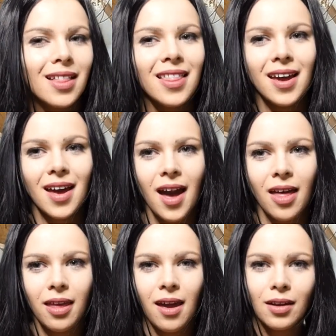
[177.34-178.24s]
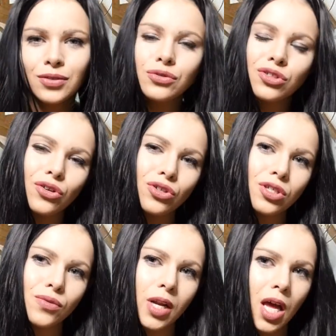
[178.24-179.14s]
like Kylie. So, you
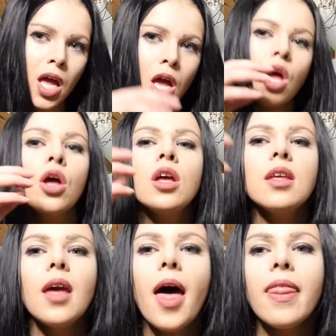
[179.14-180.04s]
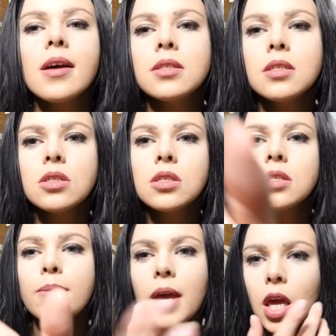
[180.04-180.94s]
just want to, yeah, that's it.
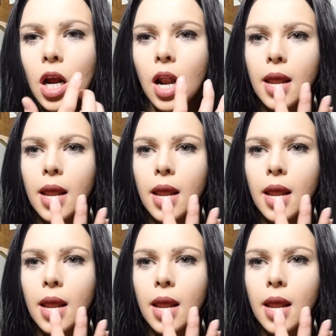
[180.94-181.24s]
Just make your